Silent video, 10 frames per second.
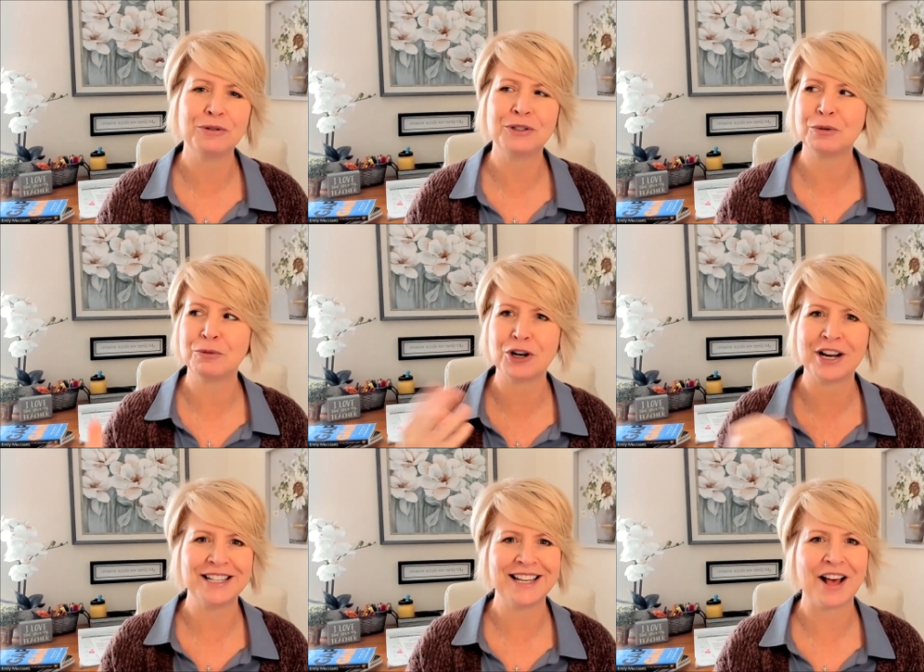And so I'm
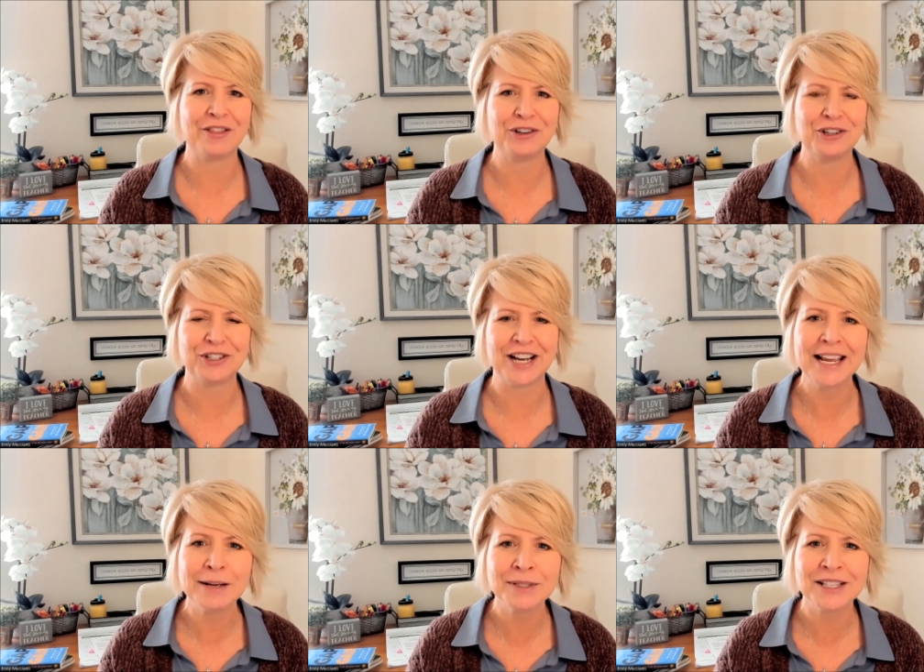trying to gather your
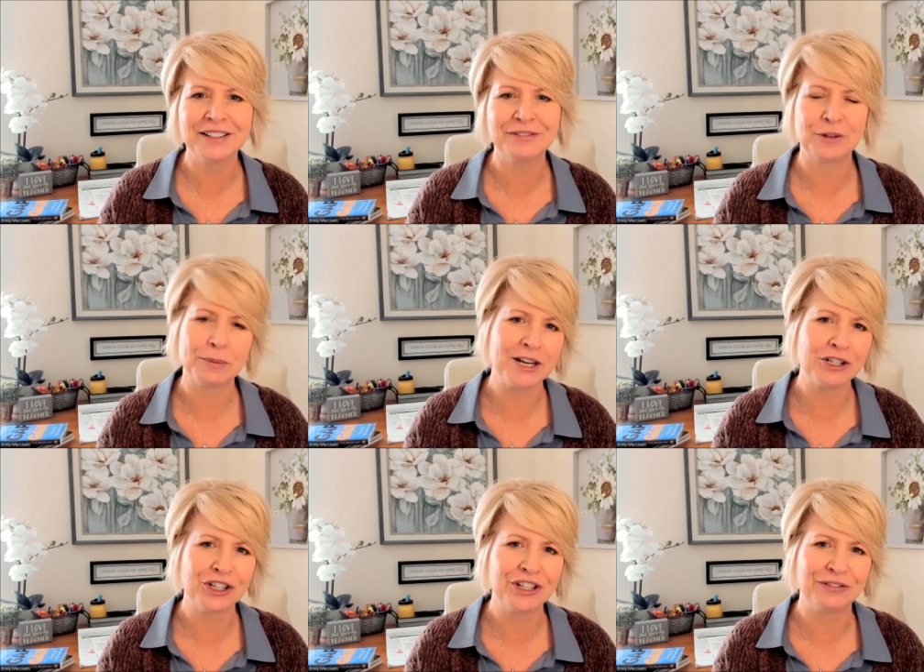names and
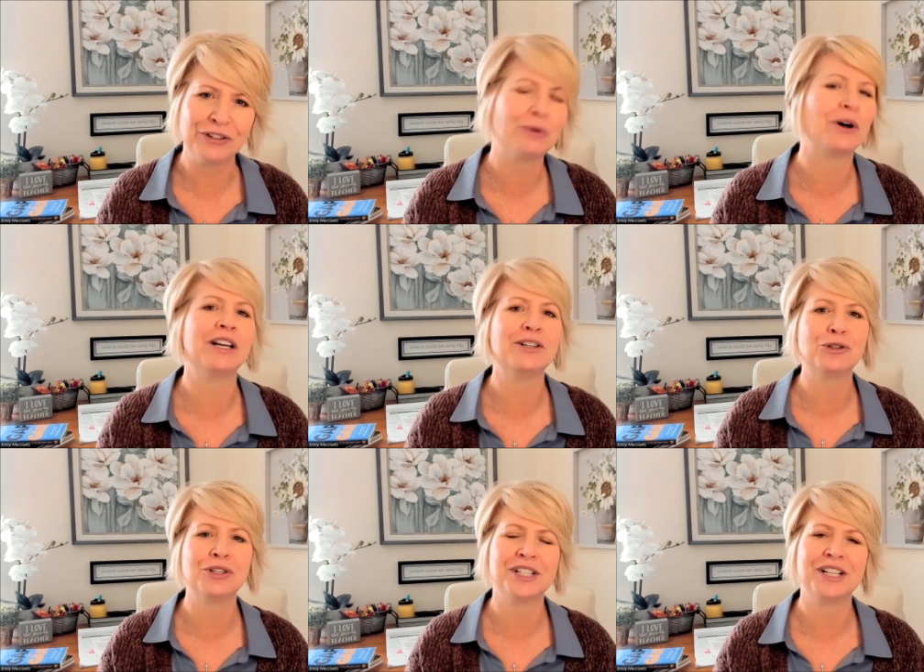information if you are
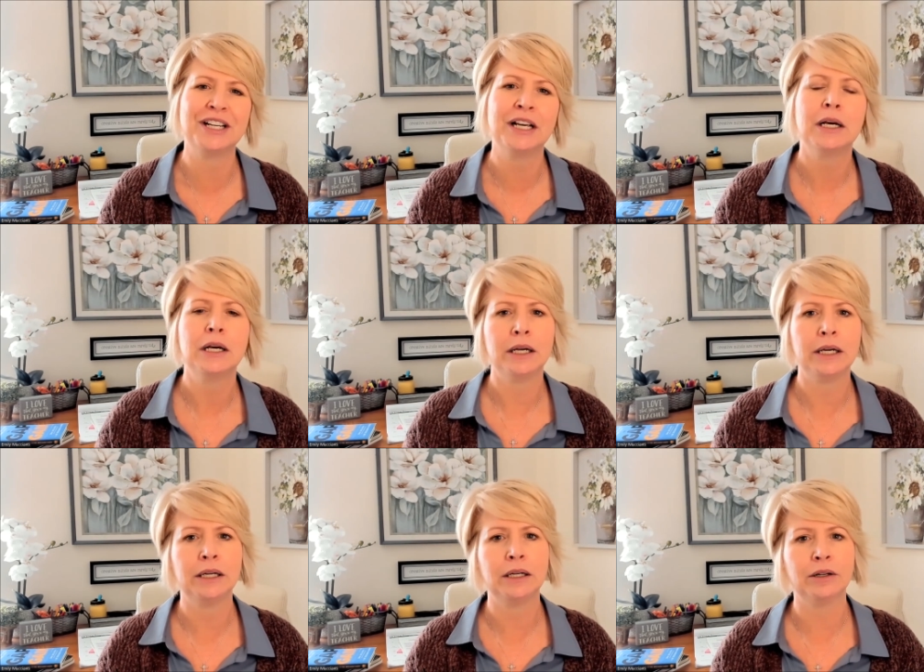interested
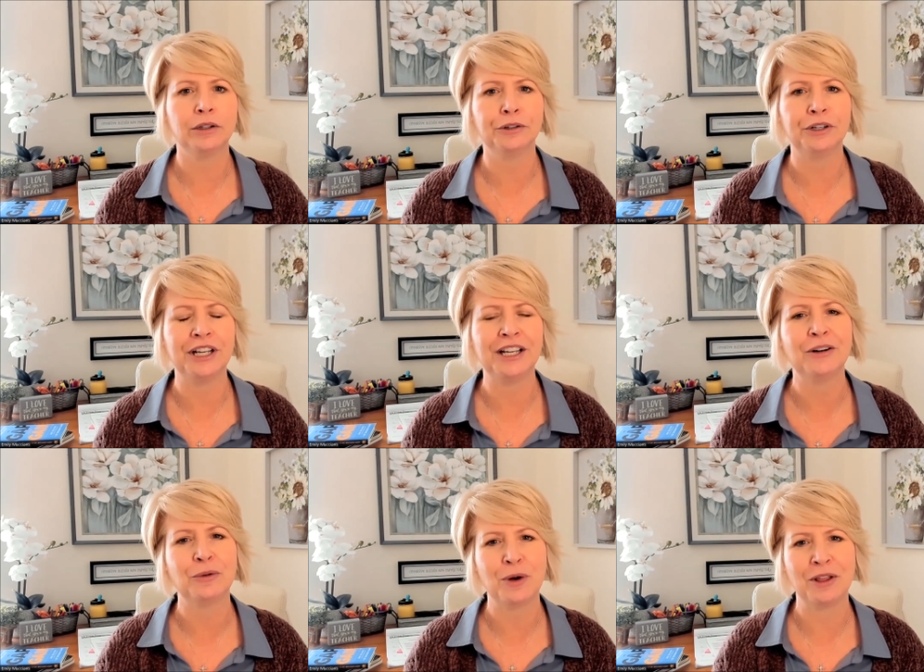in learning
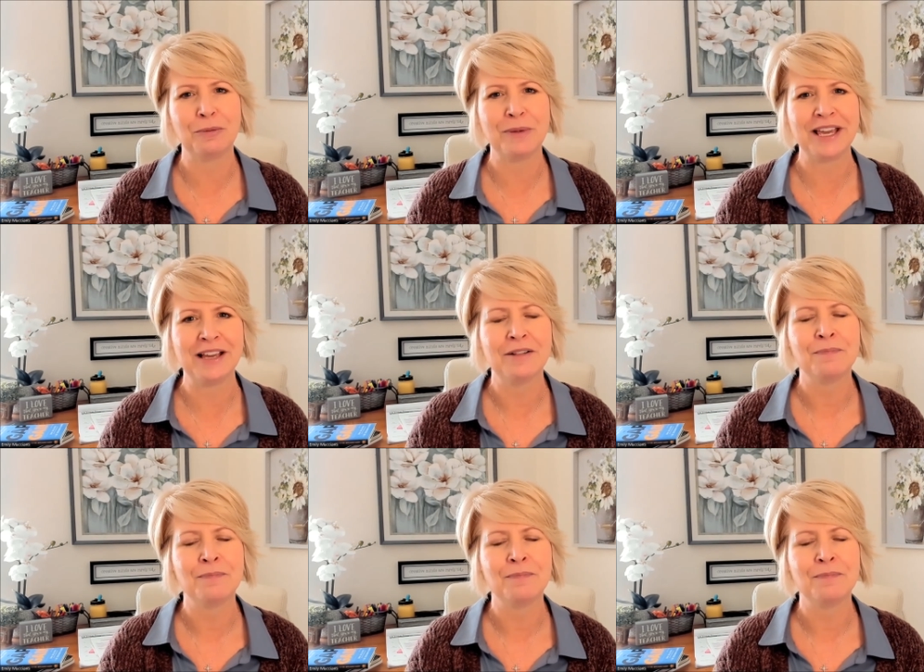with me